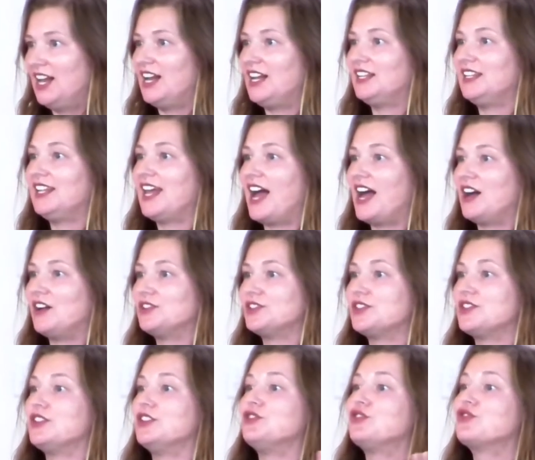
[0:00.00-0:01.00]

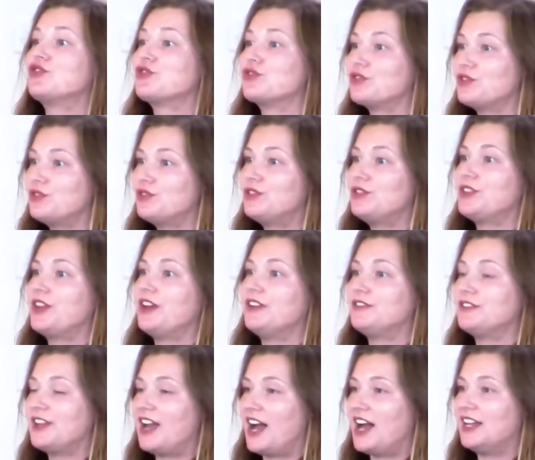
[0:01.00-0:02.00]
allows the truth
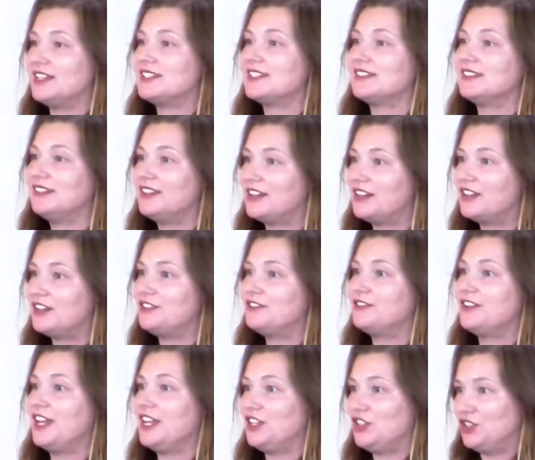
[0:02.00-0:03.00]
of God's love
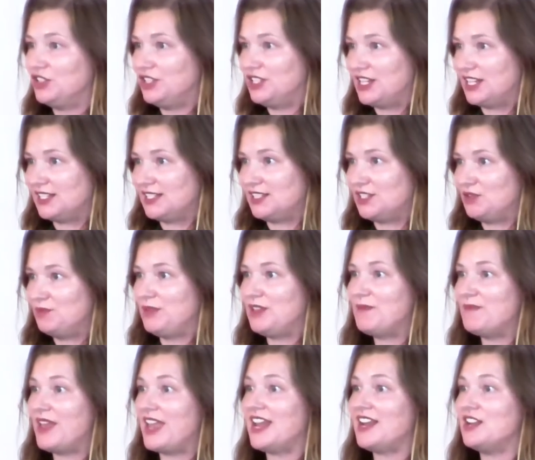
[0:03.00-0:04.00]
and goodness to be
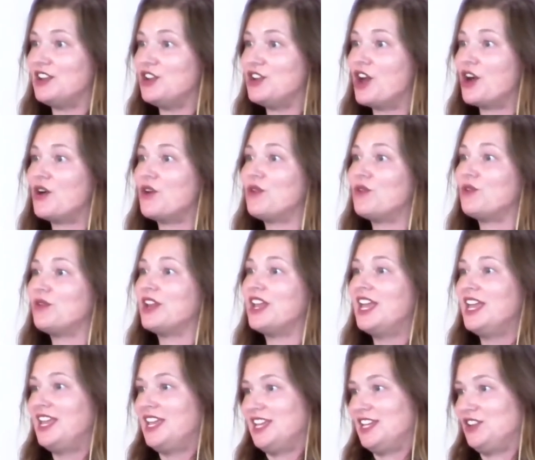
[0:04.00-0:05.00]
made known
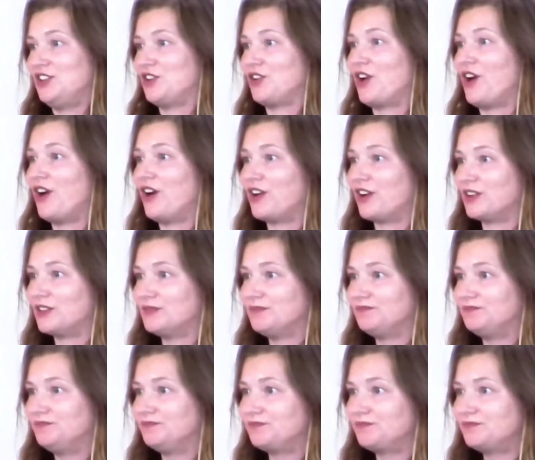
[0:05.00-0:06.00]
in your heart.
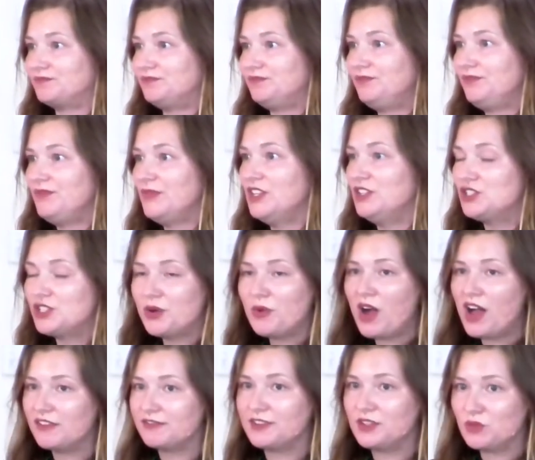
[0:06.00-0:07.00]
So
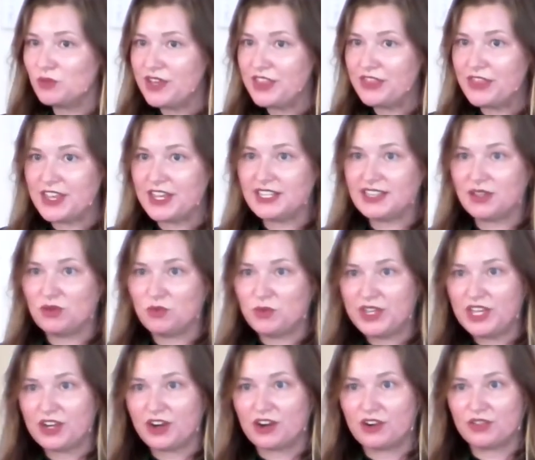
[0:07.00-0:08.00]
often we think that
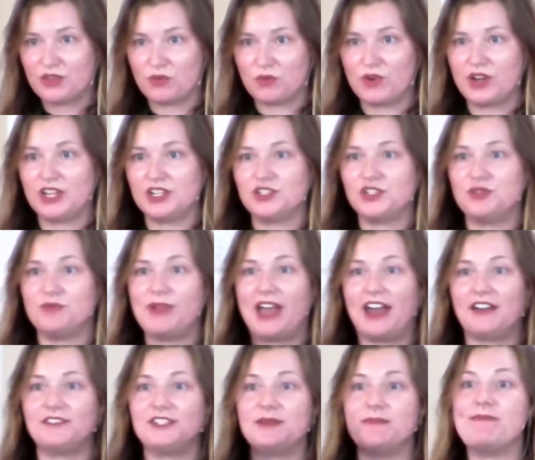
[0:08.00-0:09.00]
we are the ones who
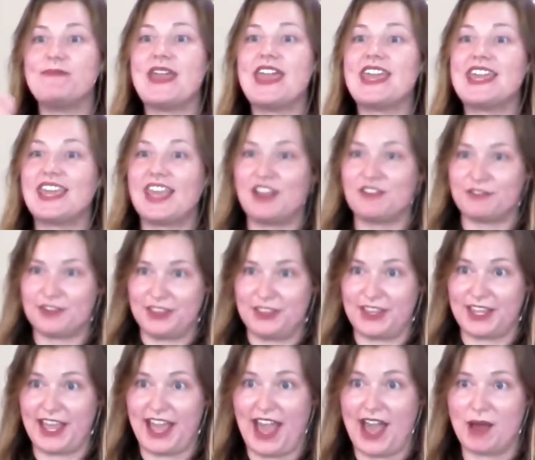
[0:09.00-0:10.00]
have to make
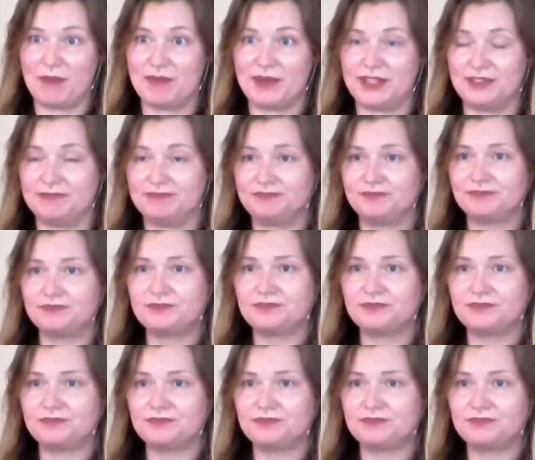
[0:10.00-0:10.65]
everything happen.